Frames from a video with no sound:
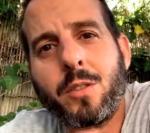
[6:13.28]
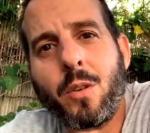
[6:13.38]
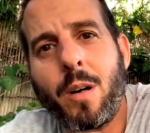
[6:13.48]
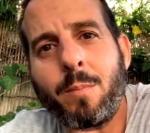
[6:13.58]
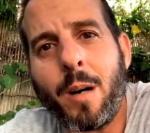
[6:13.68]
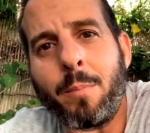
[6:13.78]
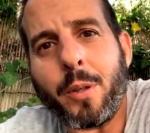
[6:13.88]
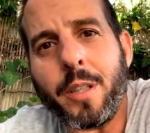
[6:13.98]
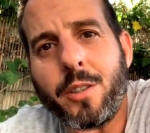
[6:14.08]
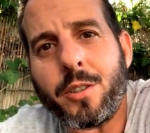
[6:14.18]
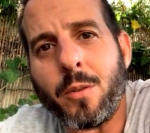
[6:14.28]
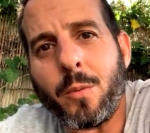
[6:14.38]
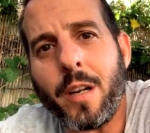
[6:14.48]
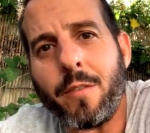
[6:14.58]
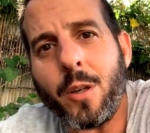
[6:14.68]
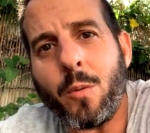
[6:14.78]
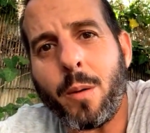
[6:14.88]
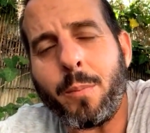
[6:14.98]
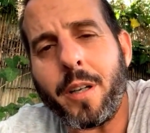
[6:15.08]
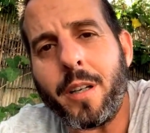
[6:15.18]
So I'm pretty sure whenever they
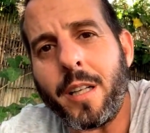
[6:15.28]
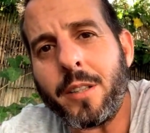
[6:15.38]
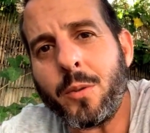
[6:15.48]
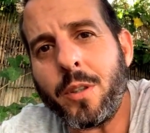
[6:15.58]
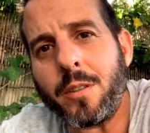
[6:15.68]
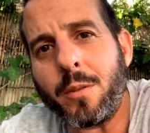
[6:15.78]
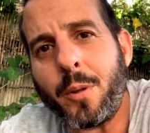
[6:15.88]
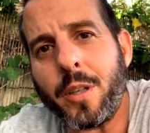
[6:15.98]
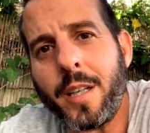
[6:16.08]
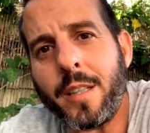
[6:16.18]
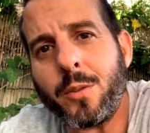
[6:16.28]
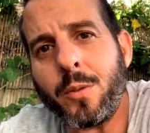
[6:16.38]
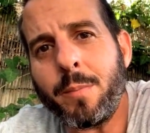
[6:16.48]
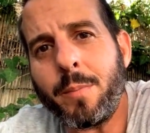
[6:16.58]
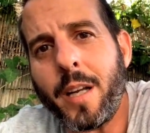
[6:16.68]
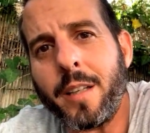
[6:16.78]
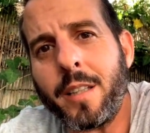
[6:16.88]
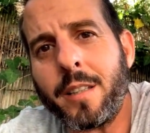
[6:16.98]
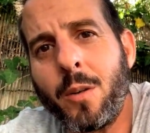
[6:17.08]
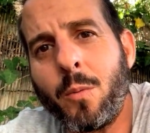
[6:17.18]
want to put an end to it, they'll put an end to it. But I
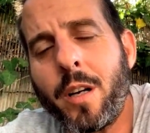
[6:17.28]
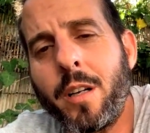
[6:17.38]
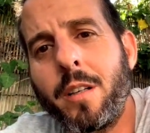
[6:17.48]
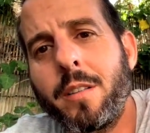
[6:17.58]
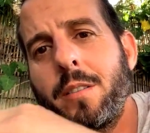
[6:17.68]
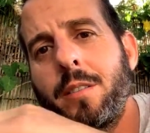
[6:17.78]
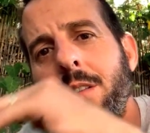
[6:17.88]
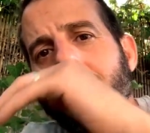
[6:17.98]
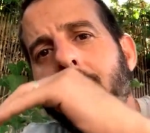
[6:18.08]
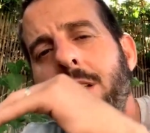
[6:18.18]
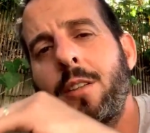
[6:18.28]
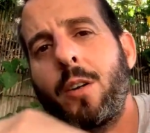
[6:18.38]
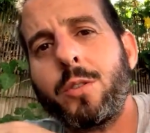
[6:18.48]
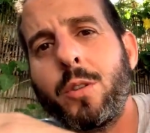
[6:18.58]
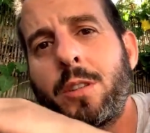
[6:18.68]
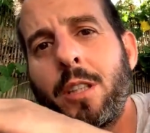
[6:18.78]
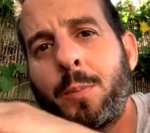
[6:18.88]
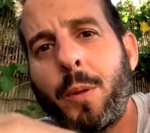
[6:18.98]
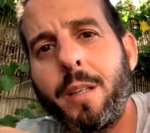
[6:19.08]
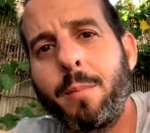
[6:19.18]
think they want to, so
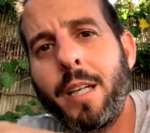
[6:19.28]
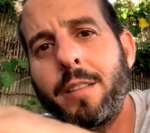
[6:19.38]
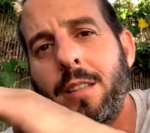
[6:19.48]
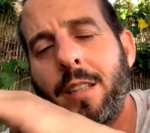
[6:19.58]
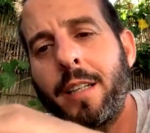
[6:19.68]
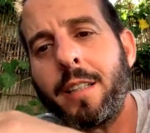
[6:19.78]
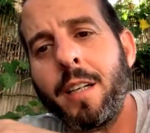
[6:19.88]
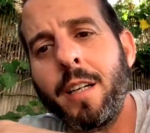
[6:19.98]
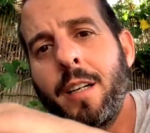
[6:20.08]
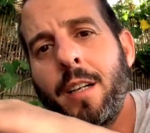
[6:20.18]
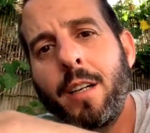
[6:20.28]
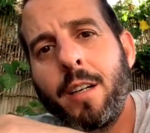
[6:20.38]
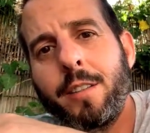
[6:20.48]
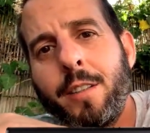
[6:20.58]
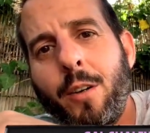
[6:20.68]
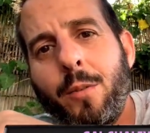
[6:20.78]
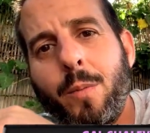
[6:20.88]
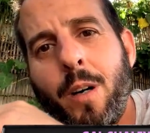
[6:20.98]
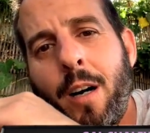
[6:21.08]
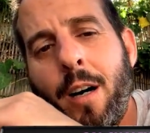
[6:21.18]
it's pretty amazing. Like,
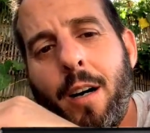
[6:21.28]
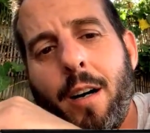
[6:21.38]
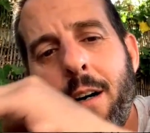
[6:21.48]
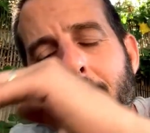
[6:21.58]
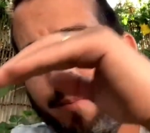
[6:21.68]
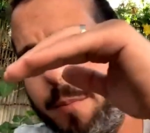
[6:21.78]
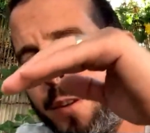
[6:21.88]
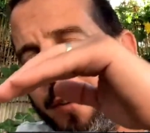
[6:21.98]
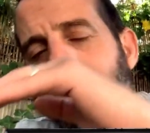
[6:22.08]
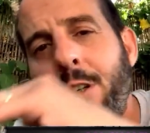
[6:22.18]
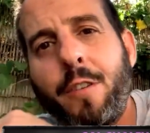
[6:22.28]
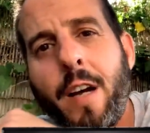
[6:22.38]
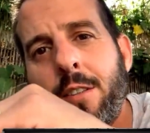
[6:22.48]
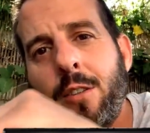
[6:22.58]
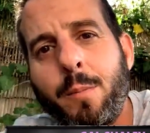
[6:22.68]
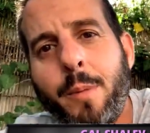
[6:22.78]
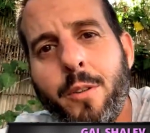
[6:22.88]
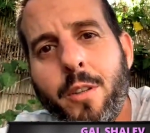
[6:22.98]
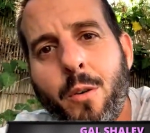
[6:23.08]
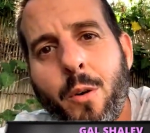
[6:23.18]
the fear factor
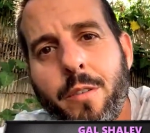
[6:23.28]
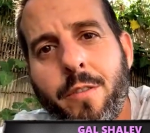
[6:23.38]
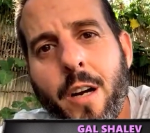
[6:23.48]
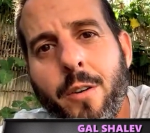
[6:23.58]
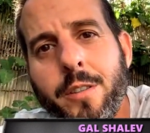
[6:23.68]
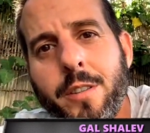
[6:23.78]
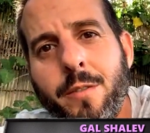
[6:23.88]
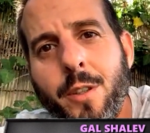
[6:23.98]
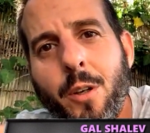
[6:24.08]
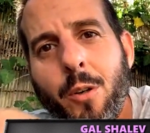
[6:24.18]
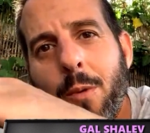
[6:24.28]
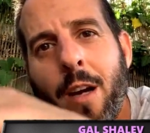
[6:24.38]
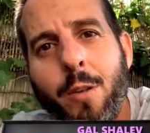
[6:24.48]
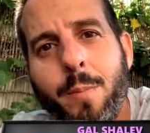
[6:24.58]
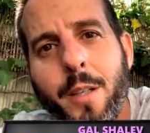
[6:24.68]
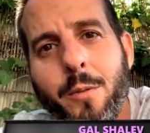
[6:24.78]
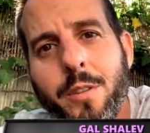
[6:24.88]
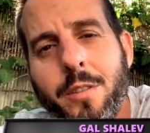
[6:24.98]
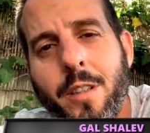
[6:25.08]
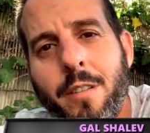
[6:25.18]
about the coronavirus, even though everybody
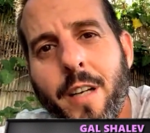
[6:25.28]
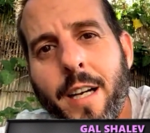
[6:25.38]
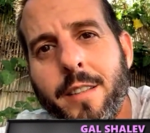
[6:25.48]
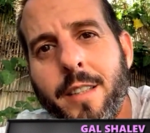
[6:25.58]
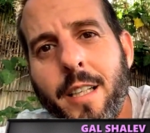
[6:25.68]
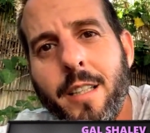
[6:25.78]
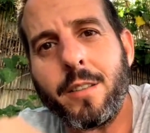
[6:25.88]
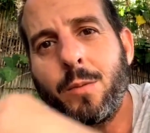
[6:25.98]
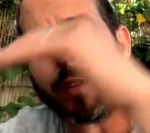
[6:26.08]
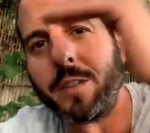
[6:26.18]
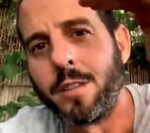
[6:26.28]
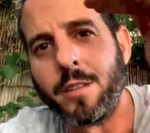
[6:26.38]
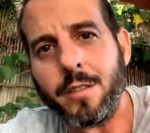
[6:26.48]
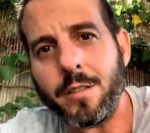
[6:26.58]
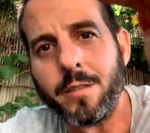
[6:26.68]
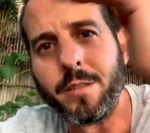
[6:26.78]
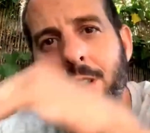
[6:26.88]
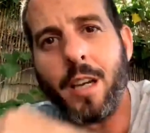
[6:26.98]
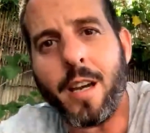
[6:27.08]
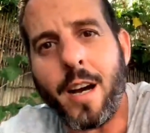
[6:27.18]
was vaccinated, was still
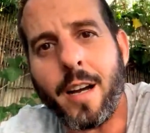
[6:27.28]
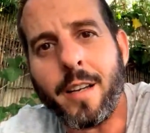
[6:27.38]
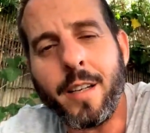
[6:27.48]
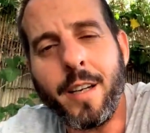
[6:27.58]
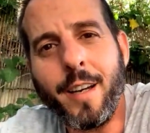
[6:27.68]
yay high.